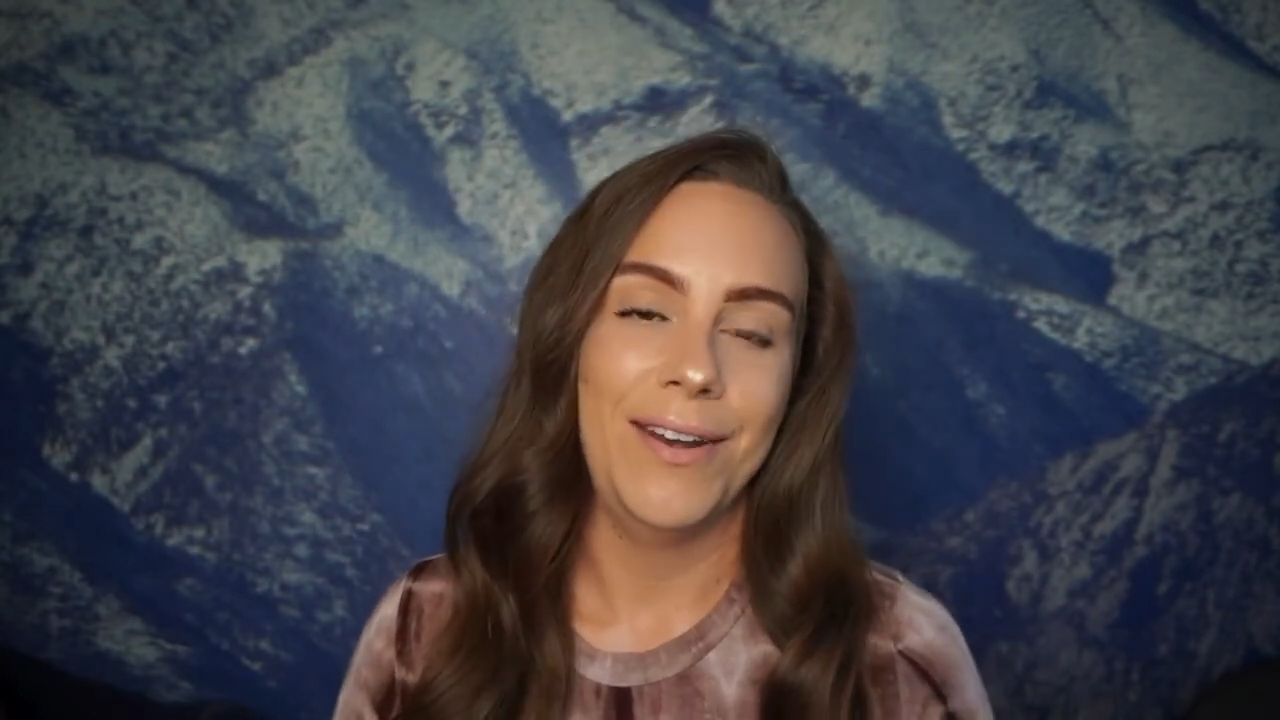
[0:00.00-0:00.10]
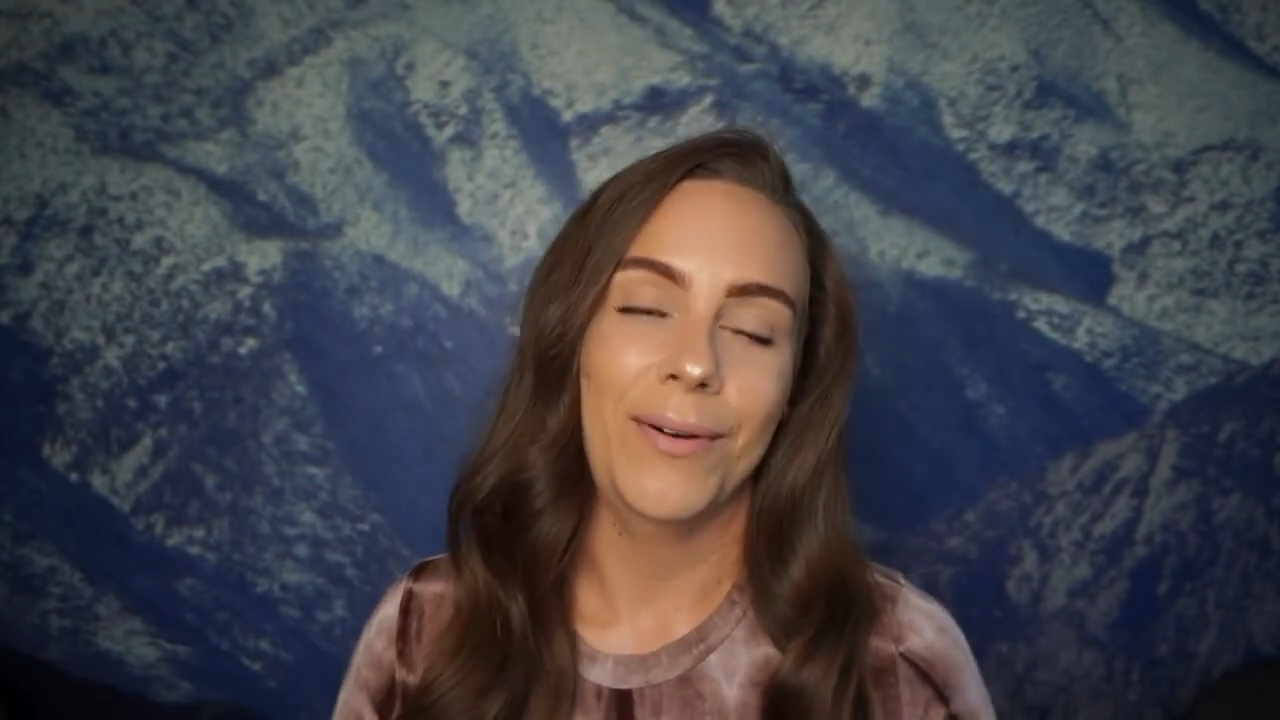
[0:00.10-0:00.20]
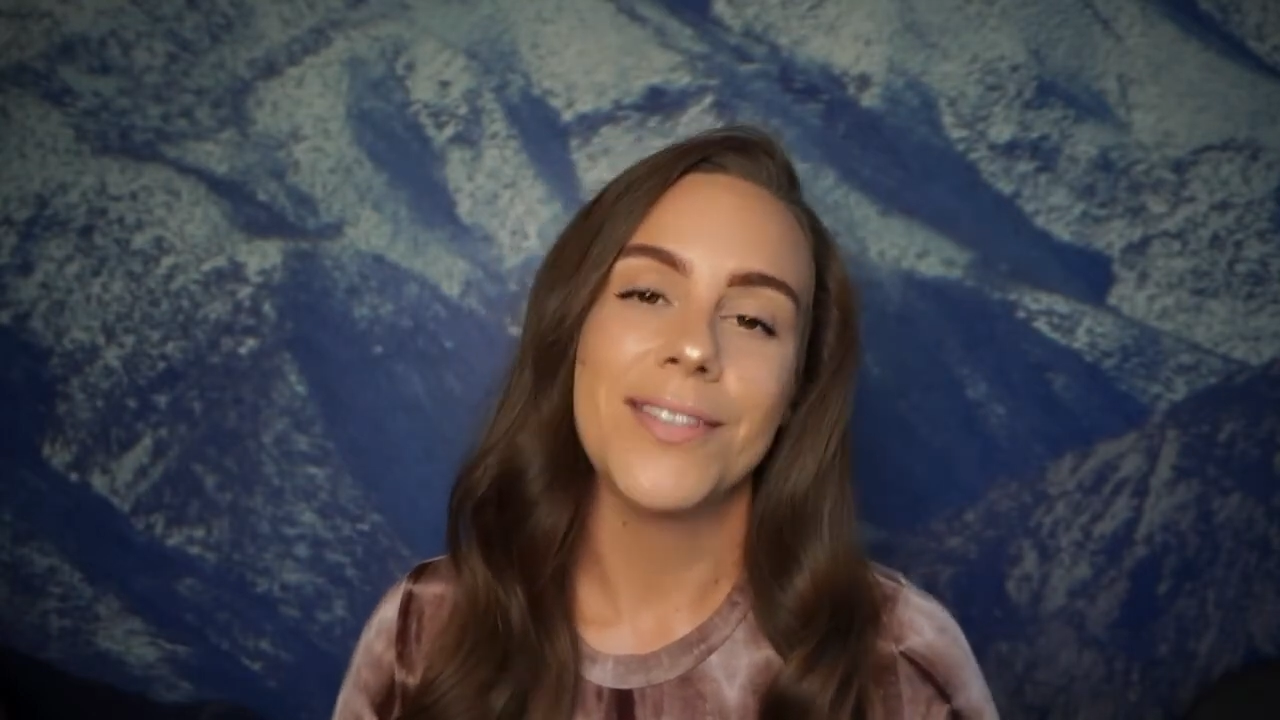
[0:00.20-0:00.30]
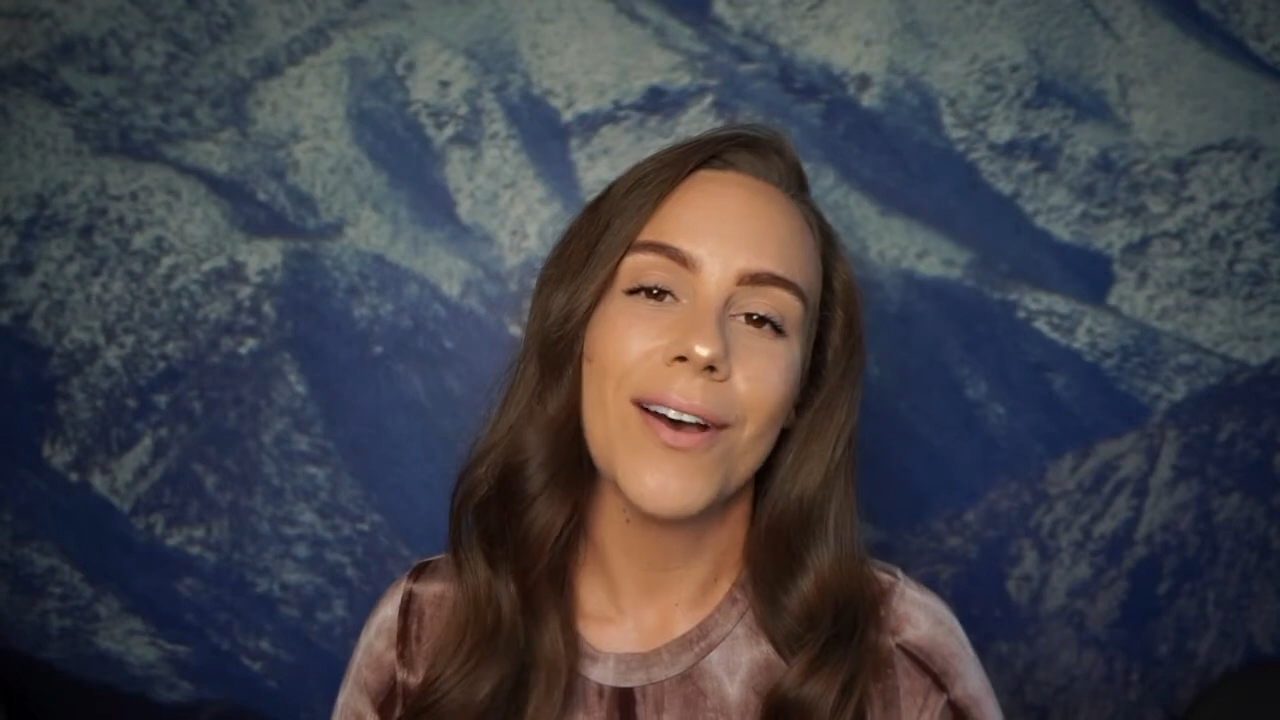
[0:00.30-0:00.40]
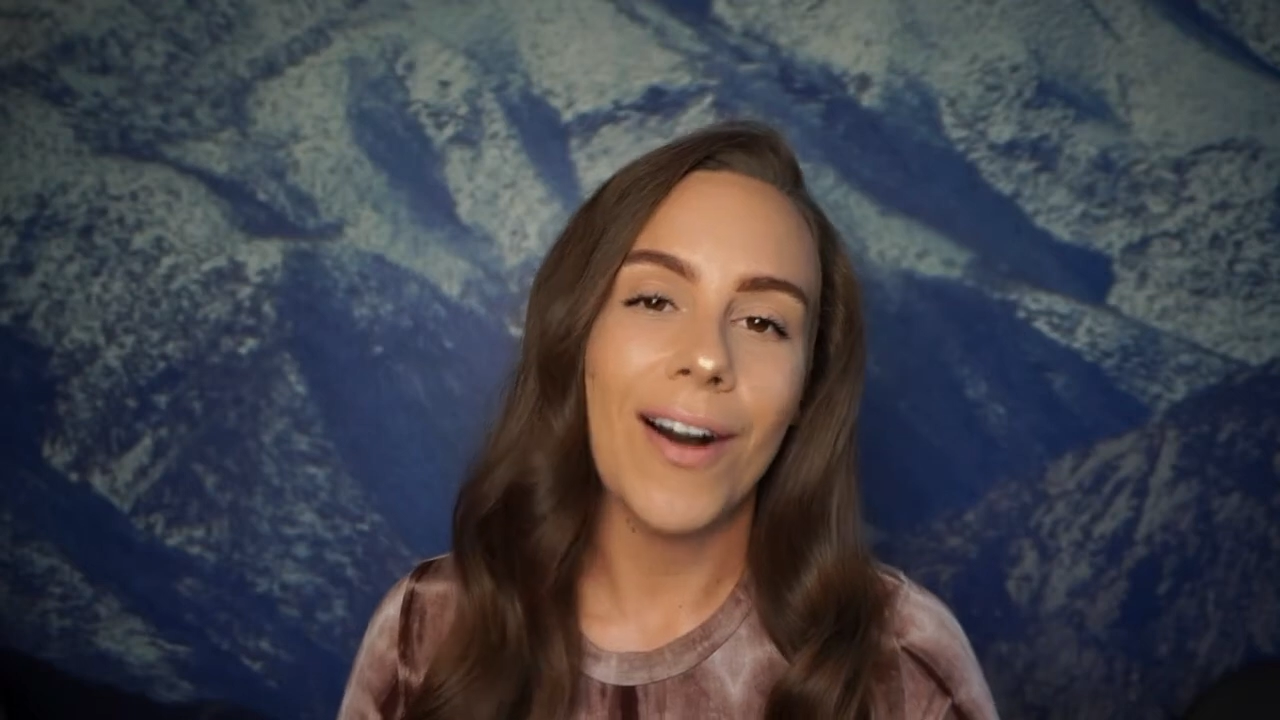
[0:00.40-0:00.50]
I
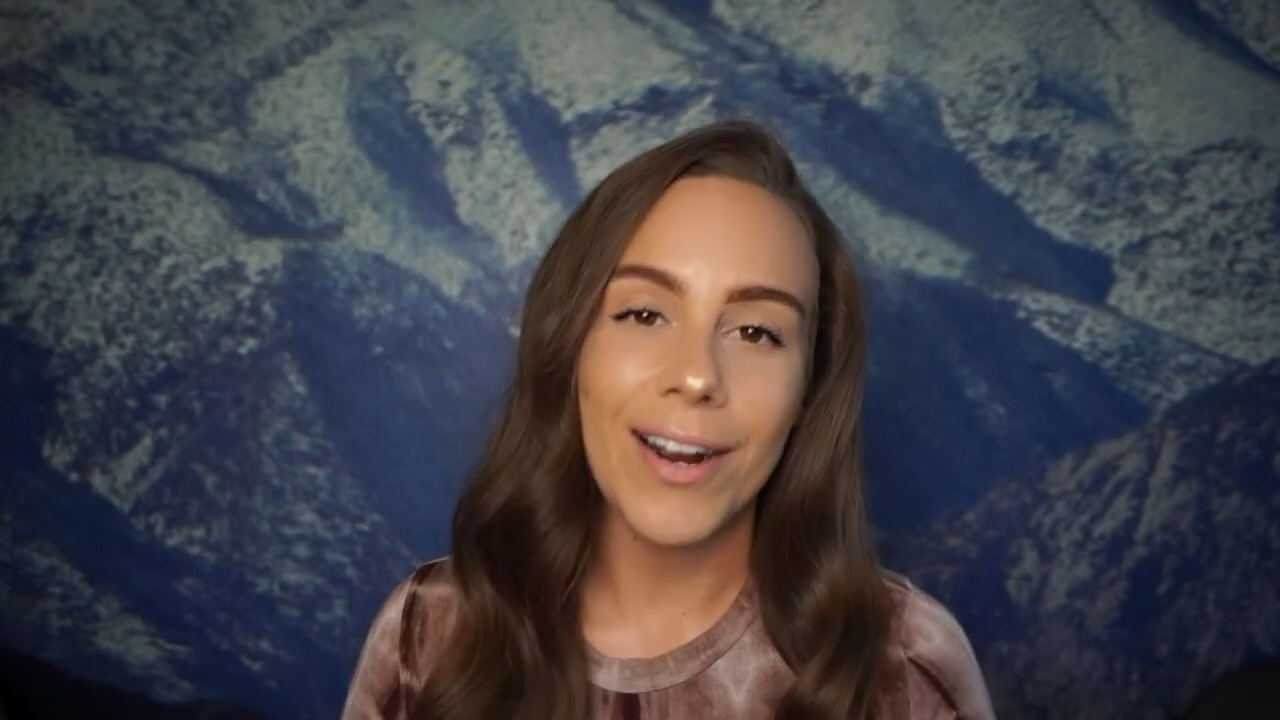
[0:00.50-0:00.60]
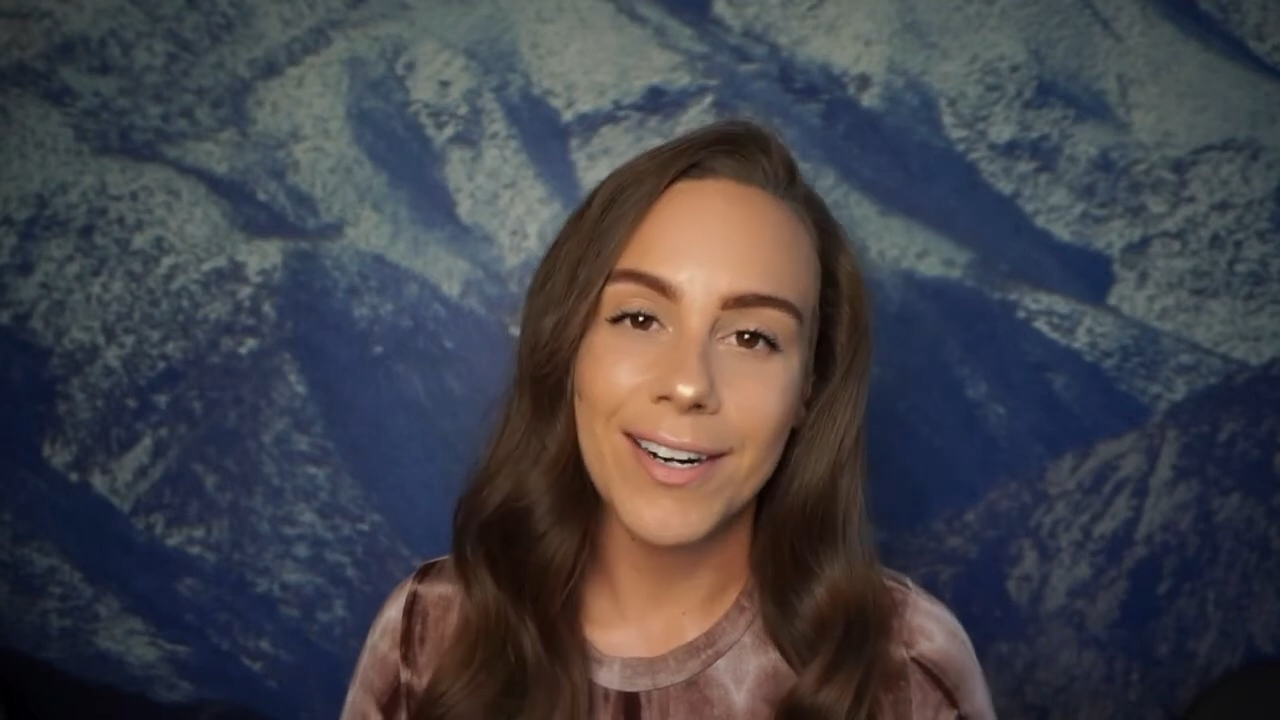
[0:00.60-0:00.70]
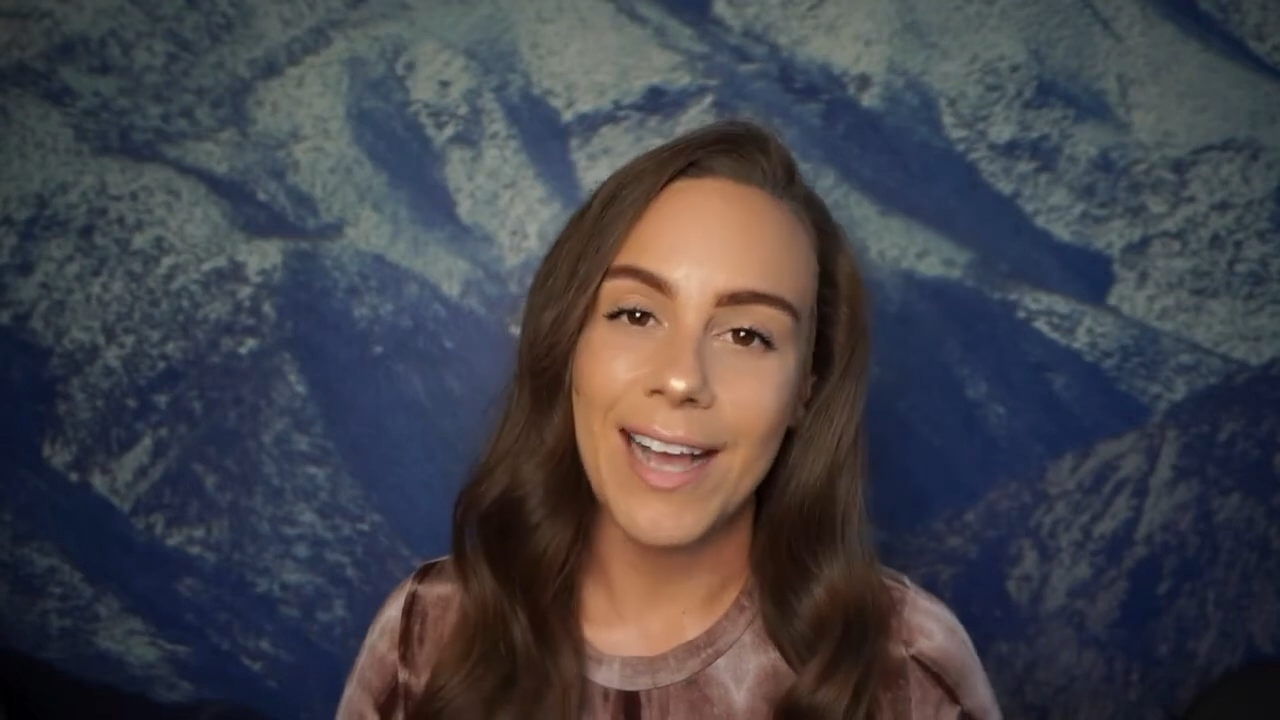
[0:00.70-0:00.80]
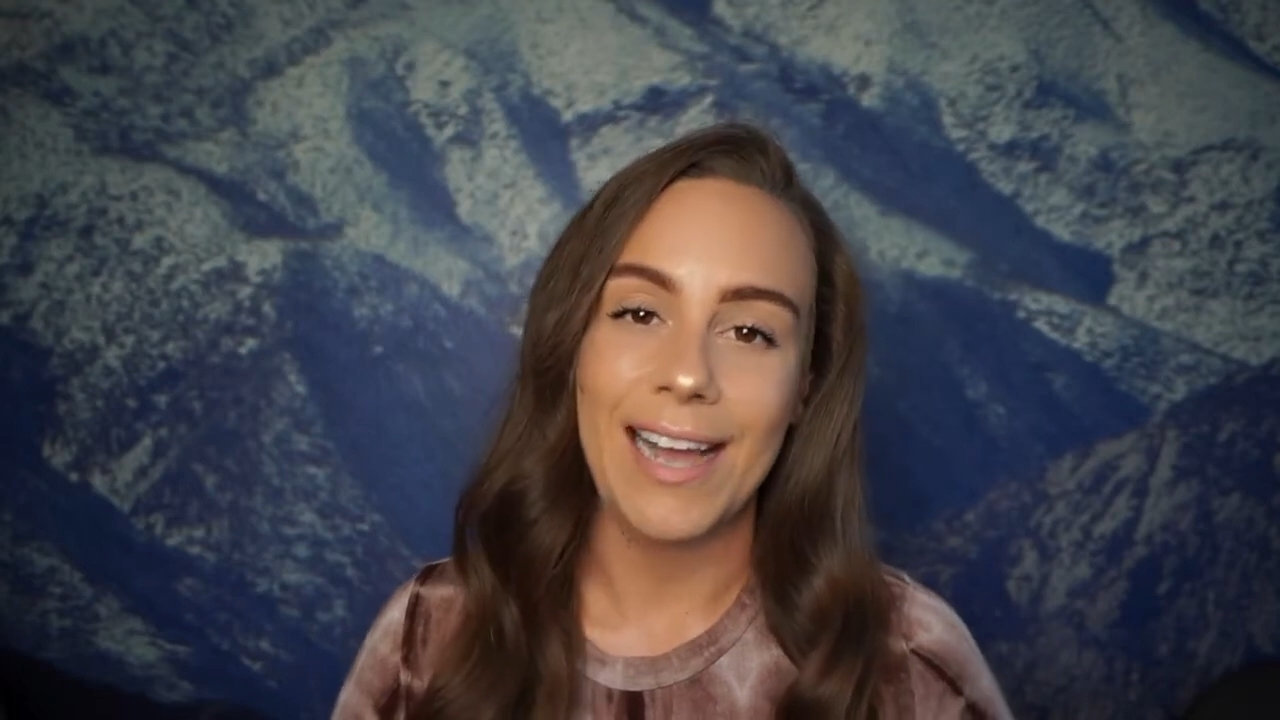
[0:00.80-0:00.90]
know it's hard.